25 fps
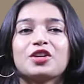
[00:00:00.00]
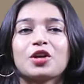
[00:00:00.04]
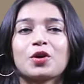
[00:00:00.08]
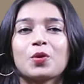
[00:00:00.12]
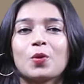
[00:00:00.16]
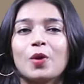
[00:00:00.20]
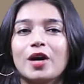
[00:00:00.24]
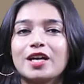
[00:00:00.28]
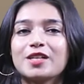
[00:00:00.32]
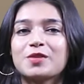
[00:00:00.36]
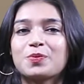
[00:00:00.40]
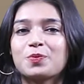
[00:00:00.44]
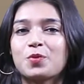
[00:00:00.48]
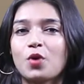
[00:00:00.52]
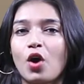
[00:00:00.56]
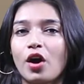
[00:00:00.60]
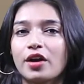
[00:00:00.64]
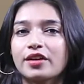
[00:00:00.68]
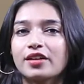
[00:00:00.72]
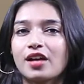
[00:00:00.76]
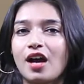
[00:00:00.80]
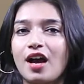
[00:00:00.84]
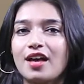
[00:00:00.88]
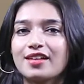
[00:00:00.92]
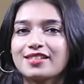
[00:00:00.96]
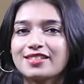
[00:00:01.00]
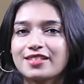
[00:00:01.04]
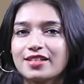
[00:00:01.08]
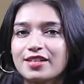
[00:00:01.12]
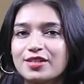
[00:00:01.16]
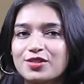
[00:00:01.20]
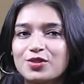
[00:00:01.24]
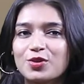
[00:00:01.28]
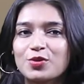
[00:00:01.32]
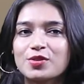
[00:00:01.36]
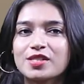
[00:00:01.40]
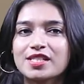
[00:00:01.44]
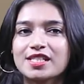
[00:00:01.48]
requires
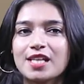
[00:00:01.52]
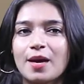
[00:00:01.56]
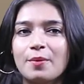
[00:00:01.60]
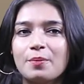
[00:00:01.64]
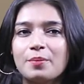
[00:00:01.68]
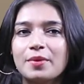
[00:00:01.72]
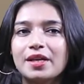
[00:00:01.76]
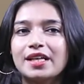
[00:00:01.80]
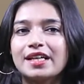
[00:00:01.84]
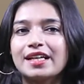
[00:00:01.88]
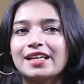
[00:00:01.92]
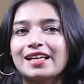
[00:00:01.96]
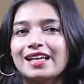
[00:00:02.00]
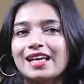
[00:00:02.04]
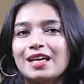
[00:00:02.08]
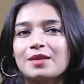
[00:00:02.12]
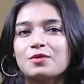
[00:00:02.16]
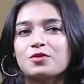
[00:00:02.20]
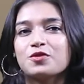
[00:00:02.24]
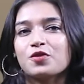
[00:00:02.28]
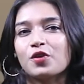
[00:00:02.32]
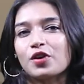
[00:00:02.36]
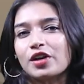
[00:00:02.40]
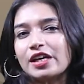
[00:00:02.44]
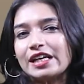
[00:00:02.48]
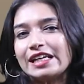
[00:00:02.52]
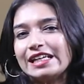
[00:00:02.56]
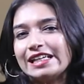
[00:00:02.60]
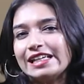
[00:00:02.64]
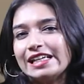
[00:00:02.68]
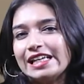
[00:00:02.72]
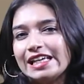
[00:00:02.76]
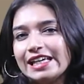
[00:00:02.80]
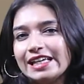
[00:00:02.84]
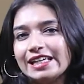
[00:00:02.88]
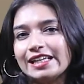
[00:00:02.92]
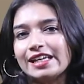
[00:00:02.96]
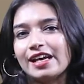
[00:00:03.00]
broadcasters to submit claims for a
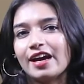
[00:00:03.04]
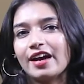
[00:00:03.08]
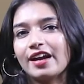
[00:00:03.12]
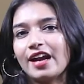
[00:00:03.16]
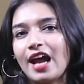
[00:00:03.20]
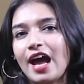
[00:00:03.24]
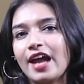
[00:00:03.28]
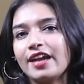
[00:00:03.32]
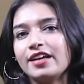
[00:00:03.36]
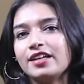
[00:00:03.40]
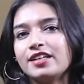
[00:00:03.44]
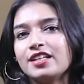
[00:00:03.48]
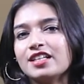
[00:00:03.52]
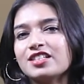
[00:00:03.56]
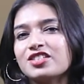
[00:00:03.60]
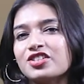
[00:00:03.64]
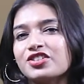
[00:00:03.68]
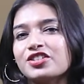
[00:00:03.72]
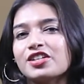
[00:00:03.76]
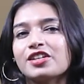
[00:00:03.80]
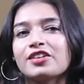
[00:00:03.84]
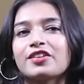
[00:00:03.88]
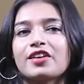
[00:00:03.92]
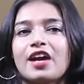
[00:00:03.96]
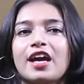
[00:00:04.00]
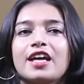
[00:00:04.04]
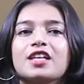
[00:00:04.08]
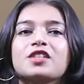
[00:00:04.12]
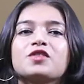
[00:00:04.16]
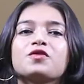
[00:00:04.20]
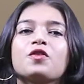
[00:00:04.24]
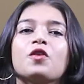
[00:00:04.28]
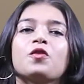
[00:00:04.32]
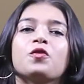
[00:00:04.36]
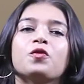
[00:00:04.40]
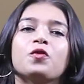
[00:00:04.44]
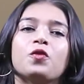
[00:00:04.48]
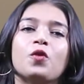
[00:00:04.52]
linear and digital rights
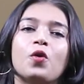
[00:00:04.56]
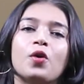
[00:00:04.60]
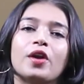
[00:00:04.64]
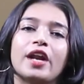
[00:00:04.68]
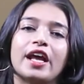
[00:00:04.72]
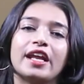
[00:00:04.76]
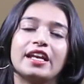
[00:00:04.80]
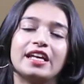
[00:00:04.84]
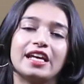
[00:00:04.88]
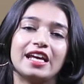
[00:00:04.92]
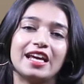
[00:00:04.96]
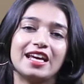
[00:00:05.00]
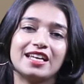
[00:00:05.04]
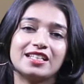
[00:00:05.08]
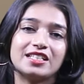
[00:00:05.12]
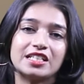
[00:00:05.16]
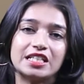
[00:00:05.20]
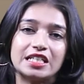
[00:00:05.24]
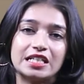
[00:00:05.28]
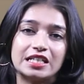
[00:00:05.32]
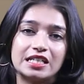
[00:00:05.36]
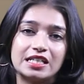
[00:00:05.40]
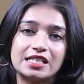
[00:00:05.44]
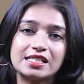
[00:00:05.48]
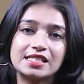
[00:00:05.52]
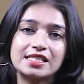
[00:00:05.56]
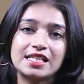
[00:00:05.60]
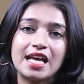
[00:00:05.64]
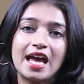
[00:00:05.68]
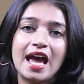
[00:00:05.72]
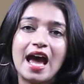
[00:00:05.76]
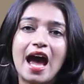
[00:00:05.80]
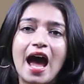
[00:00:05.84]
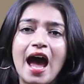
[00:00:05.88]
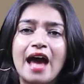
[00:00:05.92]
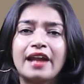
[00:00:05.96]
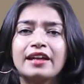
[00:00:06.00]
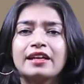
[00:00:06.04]
for 4 and 8 years,
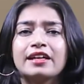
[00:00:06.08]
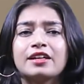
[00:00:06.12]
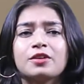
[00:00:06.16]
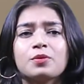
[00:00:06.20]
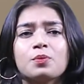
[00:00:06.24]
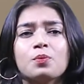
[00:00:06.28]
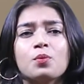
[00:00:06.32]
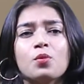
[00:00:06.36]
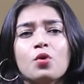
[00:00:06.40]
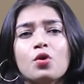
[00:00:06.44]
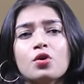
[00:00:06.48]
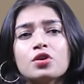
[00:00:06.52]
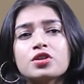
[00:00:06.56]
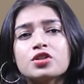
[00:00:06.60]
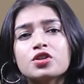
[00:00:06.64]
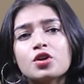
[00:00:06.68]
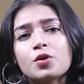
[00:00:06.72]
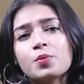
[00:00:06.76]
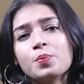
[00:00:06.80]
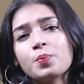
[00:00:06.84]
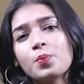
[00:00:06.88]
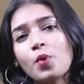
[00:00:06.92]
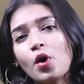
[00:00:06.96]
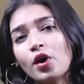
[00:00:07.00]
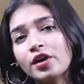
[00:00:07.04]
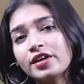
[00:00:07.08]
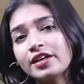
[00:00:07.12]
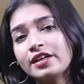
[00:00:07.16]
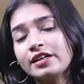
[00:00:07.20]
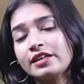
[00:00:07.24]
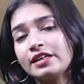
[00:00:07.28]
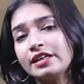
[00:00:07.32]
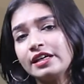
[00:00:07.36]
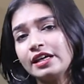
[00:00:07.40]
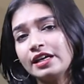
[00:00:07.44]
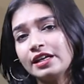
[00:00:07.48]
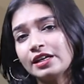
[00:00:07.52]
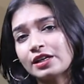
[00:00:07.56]
and it most
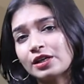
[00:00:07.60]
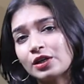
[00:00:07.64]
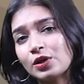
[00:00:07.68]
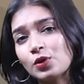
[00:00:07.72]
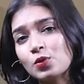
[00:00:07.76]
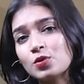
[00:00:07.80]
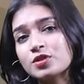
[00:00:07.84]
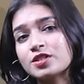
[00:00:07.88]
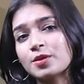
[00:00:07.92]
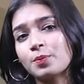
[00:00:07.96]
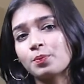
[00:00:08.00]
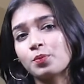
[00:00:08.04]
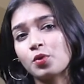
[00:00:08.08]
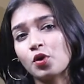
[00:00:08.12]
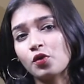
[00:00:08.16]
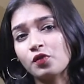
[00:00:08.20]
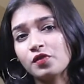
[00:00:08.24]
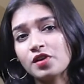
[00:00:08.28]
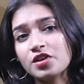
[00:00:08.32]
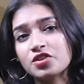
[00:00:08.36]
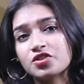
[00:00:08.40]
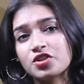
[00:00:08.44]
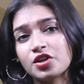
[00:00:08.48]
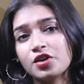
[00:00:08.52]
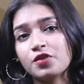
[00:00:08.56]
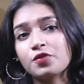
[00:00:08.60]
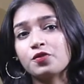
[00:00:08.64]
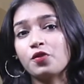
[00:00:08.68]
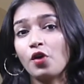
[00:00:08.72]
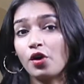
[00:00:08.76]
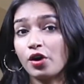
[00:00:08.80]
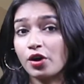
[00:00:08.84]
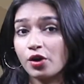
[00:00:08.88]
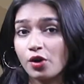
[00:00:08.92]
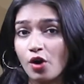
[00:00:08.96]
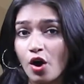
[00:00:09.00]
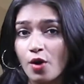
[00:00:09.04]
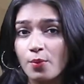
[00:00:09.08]
importantly includes a provision for
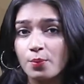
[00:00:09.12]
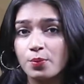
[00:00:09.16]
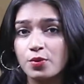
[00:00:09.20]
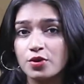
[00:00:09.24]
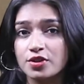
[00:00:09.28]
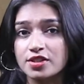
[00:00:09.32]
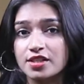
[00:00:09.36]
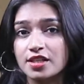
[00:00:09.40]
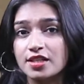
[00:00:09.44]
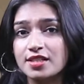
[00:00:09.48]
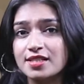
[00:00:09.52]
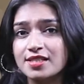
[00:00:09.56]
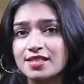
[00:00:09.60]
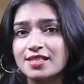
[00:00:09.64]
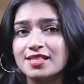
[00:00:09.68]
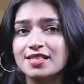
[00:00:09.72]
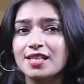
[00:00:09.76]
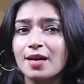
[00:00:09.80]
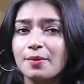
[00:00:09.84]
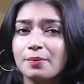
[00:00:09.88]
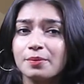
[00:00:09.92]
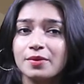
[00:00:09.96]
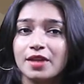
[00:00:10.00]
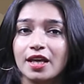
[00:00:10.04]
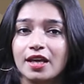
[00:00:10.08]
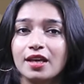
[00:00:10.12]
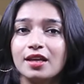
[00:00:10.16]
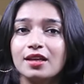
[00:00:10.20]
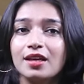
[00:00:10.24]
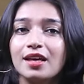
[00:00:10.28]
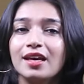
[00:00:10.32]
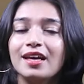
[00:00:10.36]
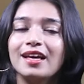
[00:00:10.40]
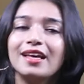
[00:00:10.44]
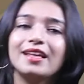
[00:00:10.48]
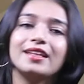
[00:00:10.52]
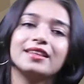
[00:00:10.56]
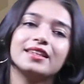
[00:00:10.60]
a composite,
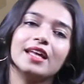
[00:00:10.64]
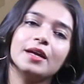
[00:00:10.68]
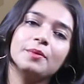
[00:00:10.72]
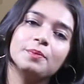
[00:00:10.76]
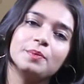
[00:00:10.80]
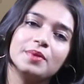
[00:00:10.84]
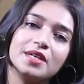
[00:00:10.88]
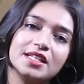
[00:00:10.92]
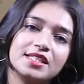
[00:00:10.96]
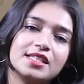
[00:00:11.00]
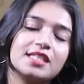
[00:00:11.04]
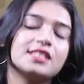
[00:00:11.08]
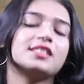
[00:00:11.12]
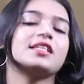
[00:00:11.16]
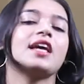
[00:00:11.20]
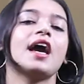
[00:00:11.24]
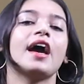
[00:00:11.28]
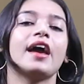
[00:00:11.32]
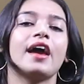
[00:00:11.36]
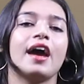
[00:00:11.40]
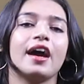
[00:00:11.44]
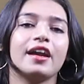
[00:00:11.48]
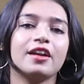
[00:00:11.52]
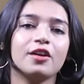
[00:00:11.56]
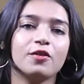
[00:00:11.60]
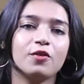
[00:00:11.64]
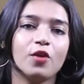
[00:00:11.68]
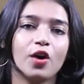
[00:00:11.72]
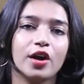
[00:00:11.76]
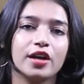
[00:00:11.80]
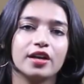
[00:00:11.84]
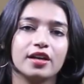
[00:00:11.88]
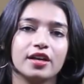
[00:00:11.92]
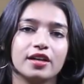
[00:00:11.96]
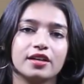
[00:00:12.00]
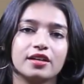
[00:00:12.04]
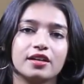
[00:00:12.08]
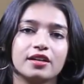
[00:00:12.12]
something that BCCI had
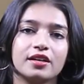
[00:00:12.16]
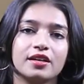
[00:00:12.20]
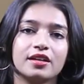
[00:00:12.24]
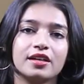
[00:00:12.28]
avoided.